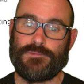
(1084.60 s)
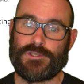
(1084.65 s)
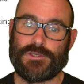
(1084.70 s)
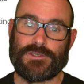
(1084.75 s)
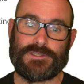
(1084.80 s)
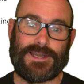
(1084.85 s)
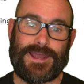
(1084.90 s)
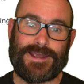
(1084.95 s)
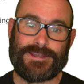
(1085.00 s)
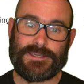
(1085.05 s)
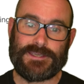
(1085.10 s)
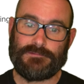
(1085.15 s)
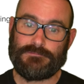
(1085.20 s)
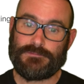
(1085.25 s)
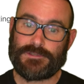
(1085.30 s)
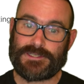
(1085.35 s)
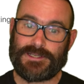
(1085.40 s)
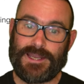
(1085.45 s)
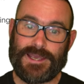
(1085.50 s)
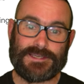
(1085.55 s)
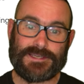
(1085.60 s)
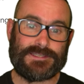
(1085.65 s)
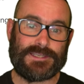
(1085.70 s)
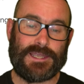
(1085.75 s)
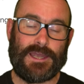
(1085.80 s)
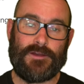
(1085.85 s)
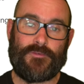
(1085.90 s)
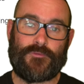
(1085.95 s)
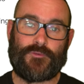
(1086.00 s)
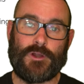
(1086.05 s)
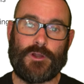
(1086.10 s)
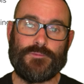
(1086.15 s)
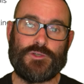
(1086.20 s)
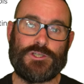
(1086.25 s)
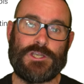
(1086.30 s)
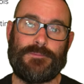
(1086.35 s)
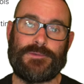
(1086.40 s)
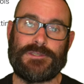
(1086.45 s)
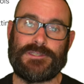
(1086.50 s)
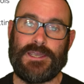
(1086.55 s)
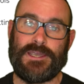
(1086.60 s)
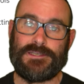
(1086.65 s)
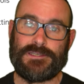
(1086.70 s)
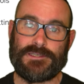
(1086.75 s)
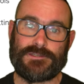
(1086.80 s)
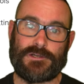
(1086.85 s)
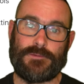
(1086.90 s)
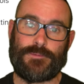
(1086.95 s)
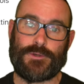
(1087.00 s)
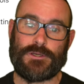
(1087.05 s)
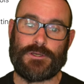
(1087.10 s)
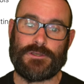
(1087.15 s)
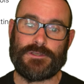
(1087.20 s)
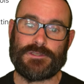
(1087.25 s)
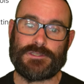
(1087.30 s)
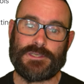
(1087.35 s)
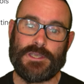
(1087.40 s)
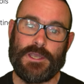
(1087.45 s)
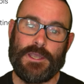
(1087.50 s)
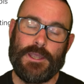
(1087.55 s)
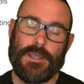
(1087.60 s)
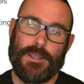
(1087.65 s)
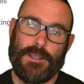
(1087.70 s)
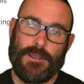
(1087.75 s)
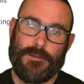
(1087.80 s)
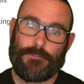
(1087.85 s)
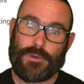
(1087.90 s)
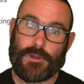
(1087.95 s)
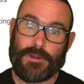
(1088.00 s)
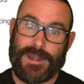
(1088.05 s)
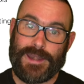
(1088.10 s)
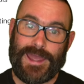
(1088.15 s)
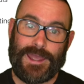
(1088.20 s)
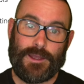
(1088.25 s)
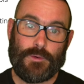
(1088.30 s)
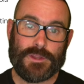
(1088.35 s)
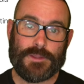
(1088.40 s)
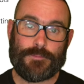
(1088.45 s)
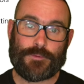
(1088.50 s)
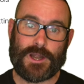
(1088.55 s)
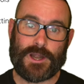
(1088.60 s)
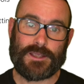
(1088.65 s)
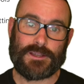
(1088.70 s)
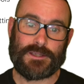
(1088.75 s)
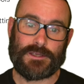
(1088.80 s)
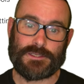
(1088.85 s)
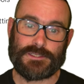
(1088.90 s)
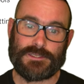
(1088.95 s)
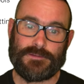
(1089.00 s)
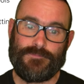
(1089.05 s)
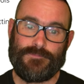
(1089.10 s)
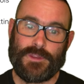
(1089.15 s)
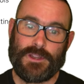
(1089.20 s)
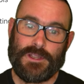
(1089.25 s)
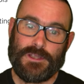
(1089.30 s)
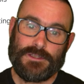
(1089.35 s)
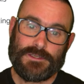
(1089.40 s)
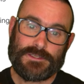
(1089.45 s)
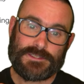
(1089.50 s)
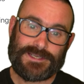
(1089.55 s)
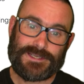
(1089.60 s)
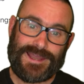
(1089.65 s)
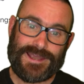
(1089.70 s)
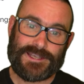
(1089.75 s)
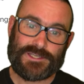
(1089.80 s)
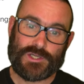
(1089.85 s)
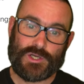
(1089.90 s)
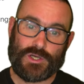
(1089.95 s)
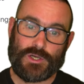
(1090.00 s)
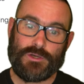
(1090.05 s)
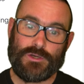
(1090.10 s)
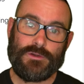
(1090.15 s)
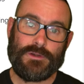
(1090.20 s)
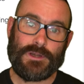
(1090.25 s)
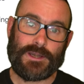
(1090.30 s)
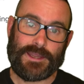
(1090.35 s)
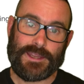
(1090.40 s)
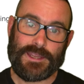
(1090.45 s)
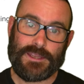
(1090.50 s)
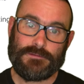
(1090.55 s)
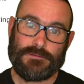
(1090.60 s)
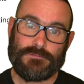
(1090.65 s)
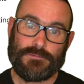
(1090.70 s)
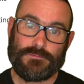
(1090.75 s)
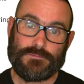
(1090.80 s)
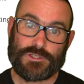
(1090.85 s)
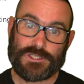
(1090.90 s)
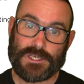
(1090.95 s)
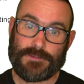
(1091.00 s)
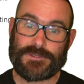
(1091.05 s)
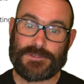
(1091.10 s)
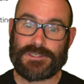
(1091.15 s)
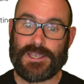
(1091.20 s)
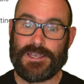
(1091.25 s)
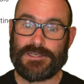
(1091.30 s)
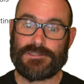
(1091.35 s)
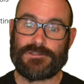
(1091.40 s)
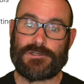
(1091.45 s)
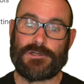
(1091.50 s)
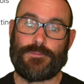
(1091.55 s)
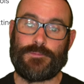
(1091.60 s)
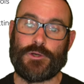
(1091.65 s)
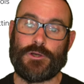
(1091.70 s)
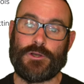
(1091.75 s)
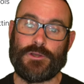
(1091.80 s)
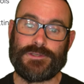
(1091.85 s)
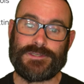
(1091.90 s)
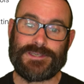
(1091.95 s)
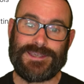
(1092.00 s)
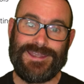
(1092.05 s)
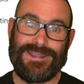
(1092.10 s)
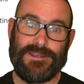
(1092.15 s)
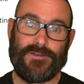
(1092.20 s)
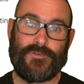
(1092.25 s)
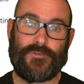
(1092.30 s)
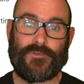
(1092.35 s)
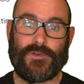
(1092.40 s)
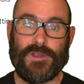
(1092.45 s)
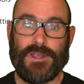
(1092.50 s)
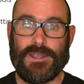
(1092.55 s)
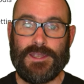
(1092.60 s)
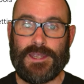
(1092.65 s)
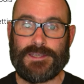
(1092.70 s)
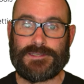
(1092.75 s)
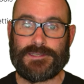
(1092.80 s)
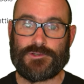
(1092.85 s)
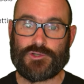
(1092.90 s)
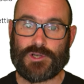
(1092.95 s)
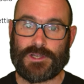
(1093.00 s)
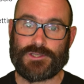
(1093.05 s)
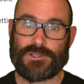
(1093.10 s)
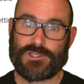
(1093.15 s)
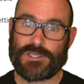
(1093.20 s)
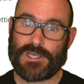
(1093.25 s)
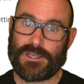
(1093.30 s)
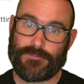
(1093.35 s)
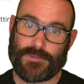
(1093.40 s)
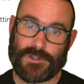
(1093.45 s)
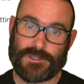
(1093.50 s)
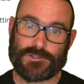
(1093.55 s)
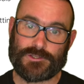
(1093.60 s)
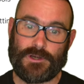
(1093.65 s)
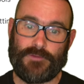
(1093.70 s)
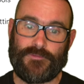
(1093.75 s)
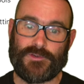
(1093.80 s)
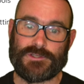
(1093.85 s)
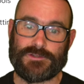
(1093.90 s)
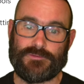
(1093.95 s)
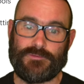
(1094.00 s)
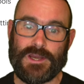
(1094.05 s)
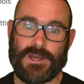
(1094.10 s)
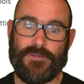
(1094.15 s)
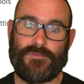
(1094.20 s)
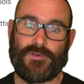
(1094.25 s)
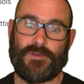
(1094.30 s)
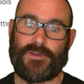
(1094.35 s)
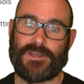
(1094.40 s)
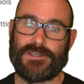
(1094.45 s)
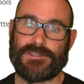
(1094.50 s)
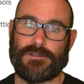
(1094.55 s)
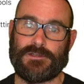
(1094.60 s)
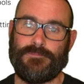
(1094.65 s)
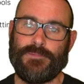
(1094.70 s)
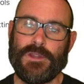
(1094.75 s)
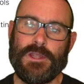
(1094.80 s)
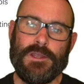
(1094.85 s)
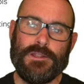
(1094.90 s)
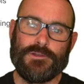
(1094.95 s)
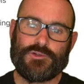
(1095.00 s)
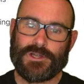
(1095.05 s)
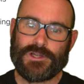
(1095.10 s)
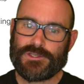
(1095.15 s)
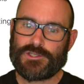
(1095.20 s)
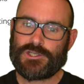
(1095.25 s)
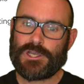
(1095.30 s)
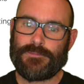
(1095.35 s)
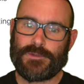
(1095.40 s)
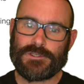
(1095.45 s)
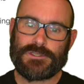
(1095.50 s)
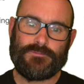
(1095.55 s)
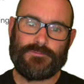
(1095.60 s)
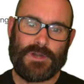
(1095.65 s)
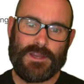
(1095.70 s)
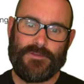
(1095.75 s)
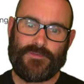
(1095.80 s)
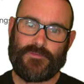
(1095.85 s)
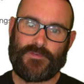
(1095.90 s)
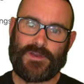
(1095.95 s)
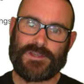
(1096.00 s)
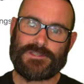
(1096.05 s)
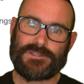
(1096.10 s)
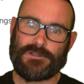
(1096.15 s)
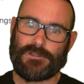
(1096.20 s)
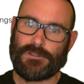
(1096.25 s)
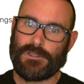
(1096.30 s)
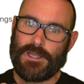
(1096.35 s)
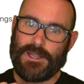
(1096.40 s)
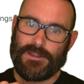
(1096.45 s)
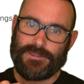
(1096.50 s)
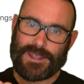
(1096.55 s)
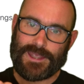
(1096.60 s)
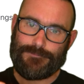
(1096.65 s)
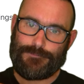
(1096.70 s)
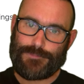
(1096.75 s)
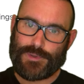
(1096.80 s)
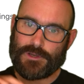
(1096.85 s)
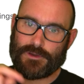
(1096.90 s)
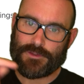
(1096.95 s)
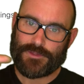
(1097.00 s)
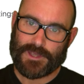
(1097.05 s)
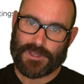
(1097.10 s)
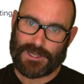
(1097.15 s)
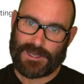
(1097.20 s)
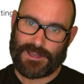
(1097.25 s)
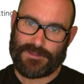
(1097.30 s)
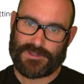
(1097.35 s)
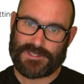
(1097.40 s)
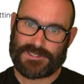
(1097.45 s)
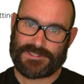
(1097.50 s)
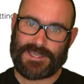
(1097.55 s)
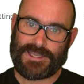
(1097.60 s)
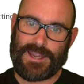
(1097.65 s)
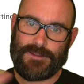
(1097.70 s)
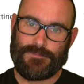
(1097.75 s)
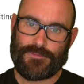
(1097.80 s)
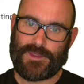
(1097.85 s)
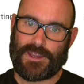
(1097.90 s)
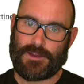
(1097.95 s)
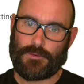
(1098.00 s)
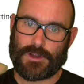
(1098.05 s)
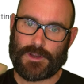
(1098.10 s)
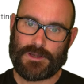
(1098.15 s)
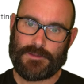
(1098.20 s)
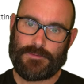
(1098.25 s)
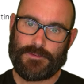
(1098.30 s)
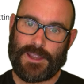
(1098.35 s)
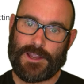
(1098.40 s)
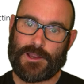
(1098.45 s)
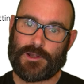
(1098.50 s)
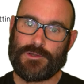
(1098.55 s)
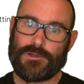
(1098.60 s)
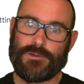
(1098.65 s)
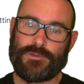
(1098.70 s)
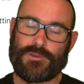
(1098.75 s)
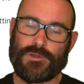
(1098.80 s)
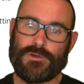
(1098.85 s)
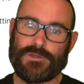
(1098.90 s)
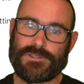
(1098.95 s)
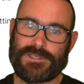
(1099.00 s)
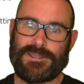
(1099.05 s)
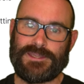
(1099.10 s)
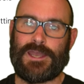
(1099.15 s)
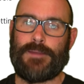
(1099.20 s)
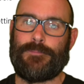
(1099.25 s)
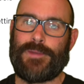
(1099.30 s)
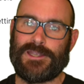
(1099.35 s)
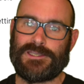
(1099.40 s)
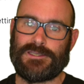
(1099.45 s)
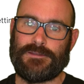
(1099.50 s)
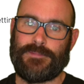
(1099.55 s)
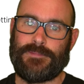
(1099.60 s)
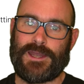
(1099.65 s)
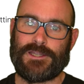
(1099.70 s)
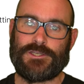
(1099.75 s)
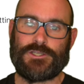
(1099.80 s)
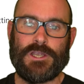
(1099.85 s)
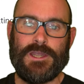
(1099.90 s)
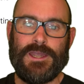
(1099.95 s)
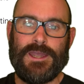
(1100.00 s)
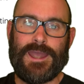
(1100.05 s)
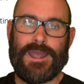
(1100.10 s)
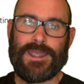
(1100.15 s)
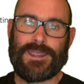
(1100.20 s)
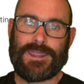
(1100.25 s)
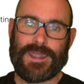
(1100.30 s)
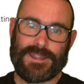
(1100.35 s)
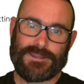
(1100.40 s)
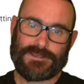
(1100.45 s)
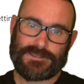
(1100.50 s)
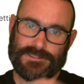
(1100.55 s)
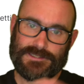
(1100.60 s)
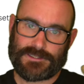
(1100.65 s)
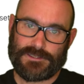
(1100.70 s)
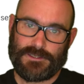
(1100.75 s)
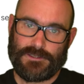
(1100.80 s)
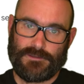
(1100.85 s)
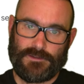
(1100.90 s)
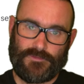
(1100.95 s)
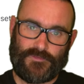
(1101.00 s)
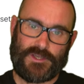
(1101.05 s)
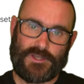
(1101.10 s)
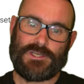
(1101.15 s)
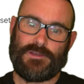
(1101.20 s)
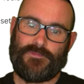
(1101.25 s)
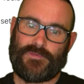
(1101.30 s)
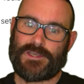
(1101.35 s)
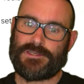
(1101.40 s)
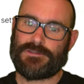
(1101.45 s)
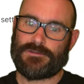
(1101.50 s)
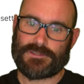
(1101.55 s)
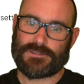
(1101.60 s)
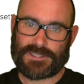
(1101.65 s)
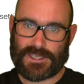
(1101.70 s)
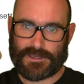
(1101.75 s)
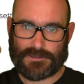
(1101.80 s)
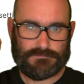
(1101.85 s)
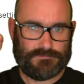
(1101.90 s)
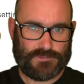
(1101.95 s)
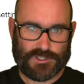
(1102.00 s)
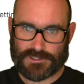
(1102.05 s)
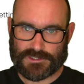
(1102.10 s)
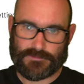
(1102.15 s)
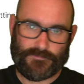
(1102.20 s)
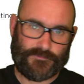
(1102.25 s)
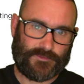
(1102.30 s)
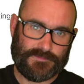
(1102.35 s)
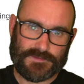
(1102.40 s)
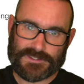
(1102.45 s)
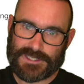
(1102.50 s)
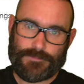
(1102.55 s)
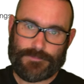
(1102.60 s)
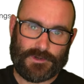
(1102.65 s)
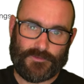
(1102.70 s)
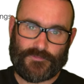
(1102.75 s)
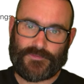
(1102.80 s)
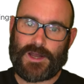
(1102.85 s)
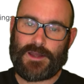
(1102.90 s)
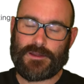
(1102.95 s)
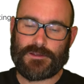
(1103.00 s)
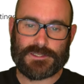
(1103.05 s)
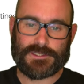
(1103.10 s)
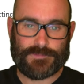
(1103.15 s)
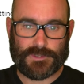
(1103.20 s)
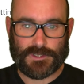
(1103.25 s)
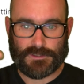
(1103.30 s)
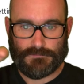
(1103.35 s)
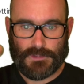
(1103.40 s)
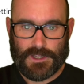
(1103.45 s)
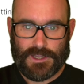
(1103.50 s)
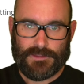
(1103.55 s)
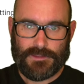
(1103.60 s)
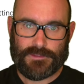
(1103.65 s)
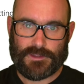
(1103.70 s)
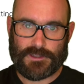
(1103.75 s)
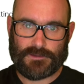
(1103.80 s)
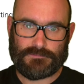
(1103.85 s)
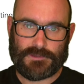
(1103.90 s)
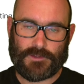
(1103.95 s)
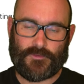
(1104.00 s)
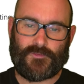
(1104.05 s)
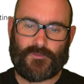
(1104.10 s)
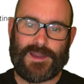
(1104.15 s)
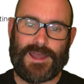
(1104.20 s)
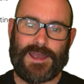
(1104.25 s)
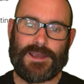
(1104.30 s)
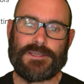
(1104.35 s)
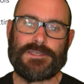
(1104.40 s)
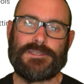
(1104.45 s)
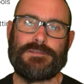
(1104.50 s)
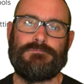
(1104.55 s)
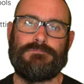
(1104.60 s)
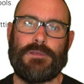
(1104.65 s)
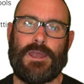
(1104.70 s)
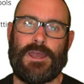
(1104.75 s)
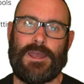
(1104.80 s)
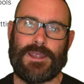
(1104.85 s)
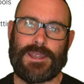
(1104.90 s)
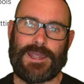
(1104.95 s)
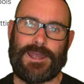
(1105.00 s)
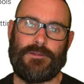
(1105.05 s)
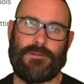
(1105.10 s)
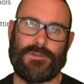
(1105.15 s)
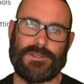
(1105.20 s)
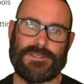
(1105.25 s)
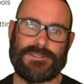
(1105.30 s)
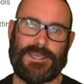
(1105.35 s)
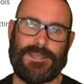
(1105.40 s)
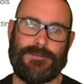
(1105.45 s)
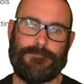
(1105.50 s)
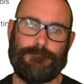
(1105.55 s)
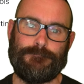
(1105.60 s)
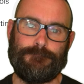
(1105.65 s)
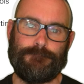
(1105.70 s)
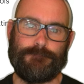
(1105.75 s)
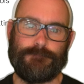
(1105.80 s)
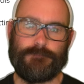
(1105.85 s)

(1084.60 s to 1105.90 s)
So select, select star from ship status reports, but now with a predicate. Select only ship status reports if it's a transshipment or if it's a reefer vessel. Transshipment and reefer vessel, they're both kind of like the same thing. We're going to include those in that pattern match against fishing vessels. They just come from separate files, but the, the flags uh, count the same.